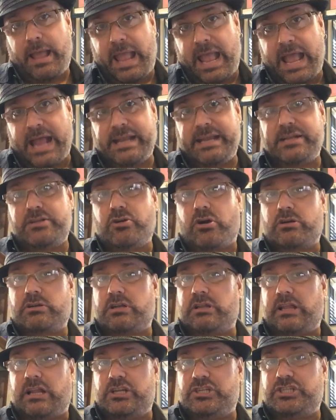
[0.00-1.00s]
And he
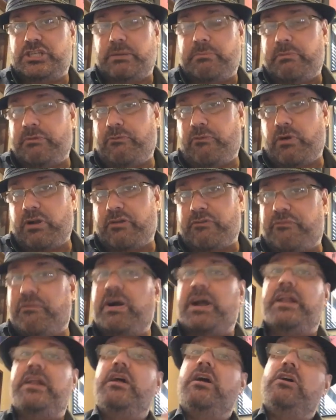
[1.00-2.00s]
talked a lot of shit before the
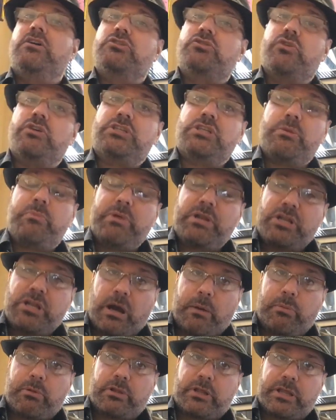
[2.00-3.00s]
fight, so he should be
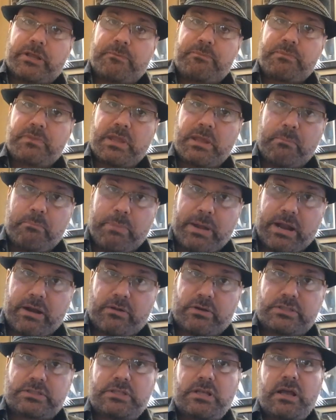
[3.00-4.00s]
doubly
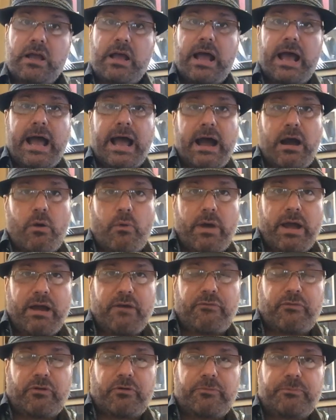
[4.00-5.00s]
embarrassed.
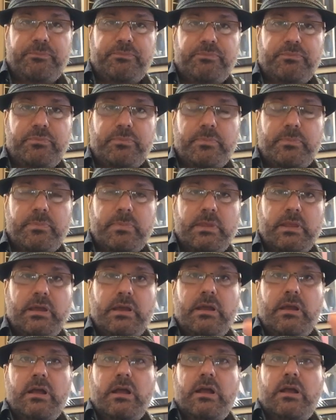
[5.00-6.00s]
However,
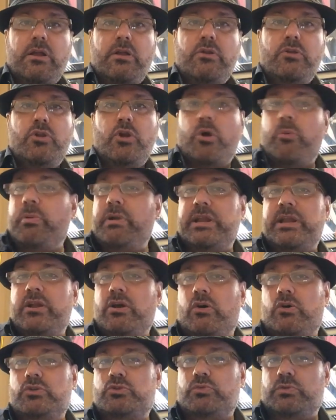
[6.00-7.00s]
nobody
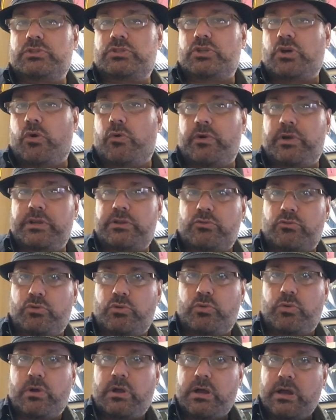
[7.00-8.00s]
knows what's going
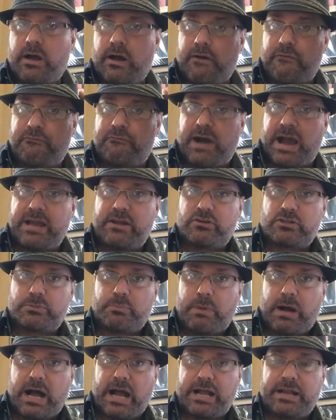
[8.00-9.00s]
through a
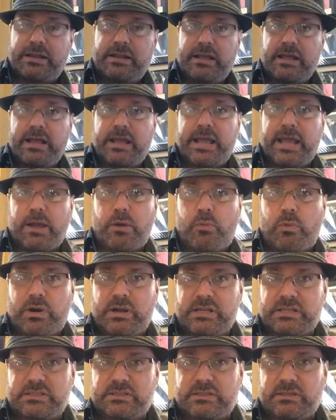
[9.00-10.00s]
fighter's mind and
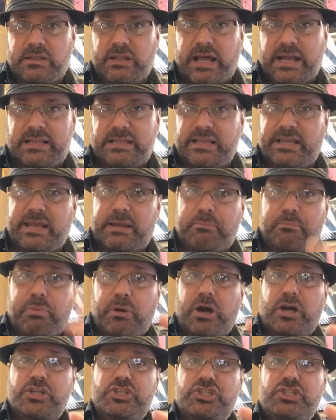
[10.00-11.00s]
what it's like to get
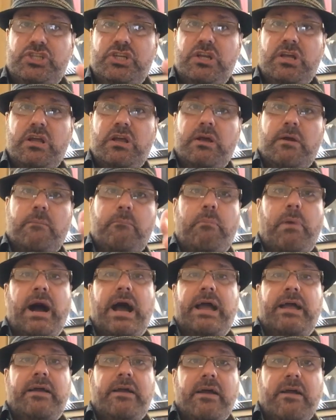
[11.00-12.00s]
punched
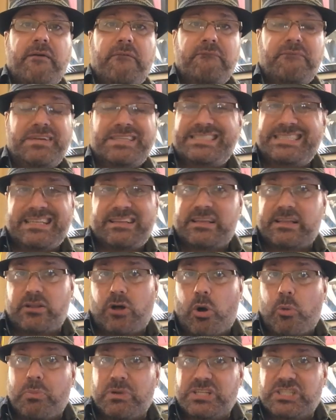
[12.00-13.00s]
by Vasily
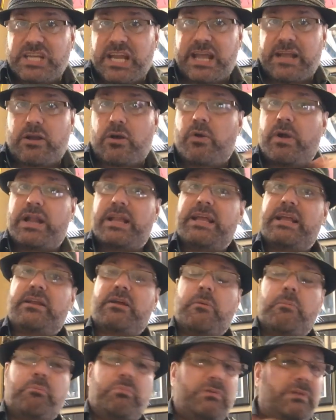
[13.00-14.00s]
Lomachenko and
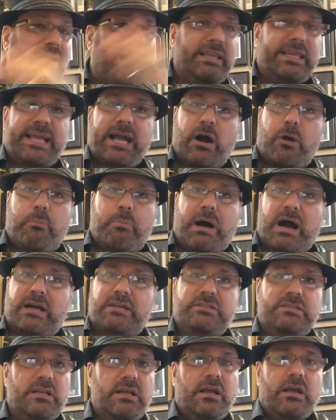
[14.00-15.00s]
get completely
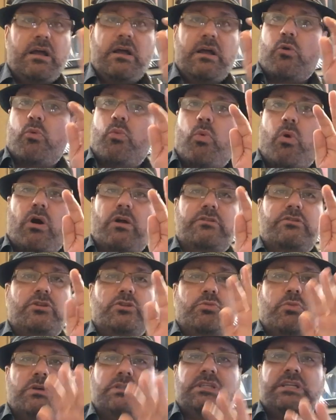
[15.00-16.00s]
outboxed.
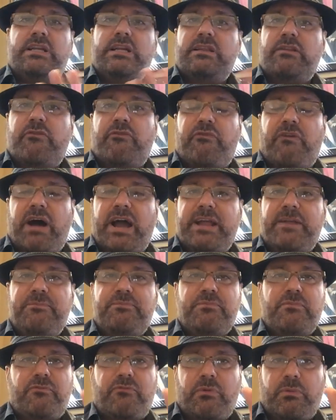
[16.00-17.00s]
Walters wasn't in the
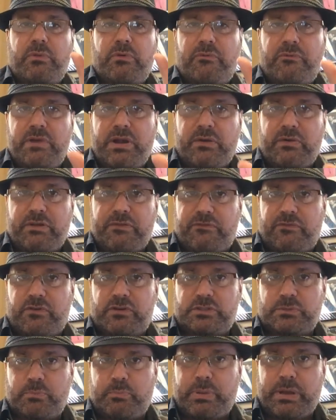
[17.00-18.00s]
fight from the very
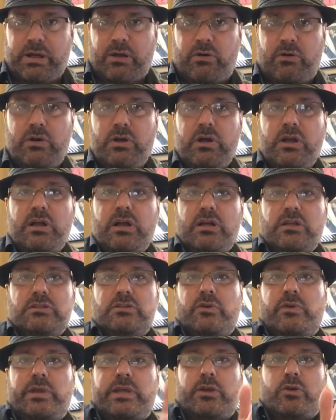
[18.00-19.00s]
first bell
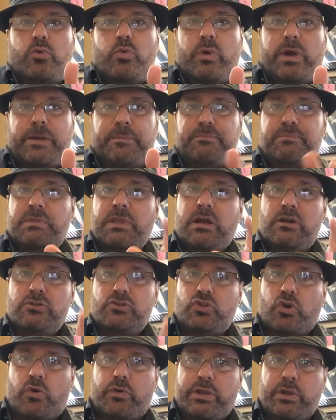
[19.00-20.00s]
till he quit.
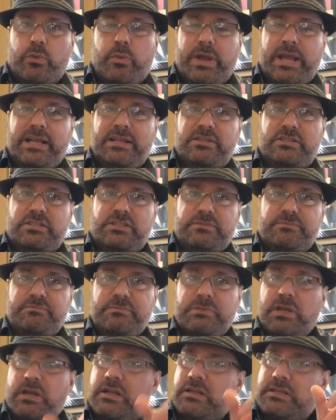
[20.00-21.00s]
Tony Weeks
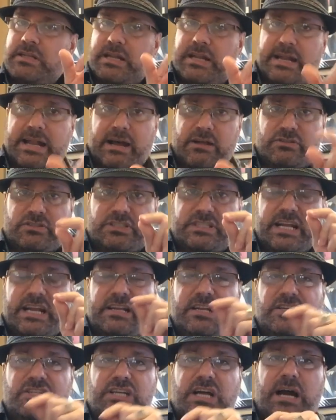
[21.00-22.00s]
did an
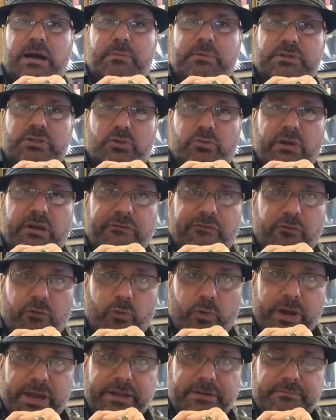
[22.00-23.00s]
outstanding job as a
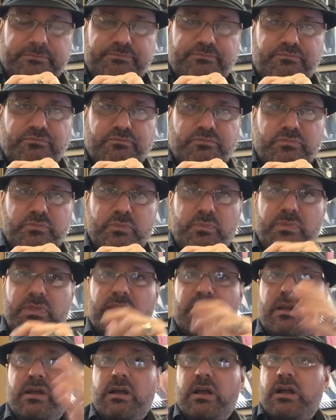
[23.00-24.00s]
referee.
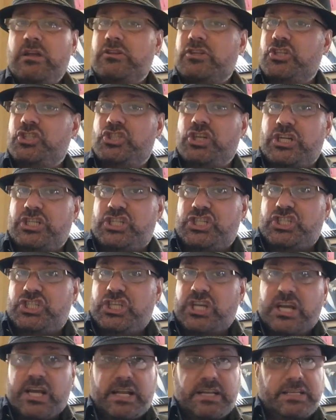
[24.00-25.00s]
The
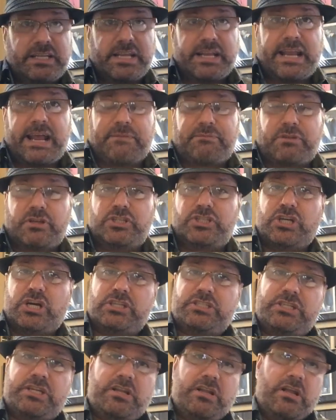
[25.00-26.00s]
judges didn't have to
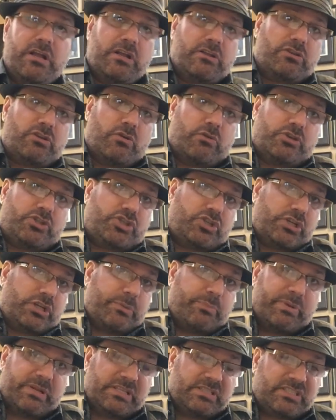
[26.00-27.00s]
judge it, though it should
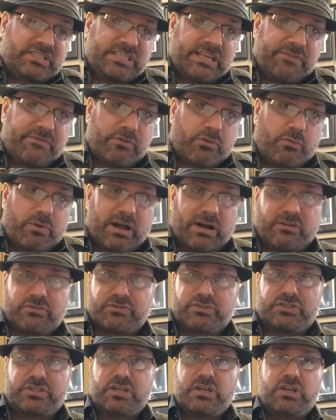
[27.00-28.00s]
have been
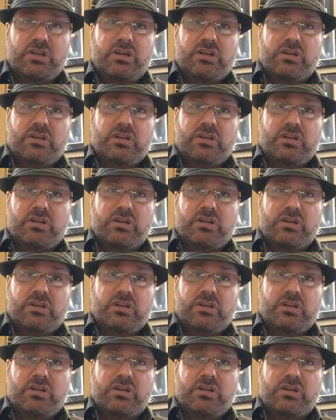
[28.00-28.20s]
7-0.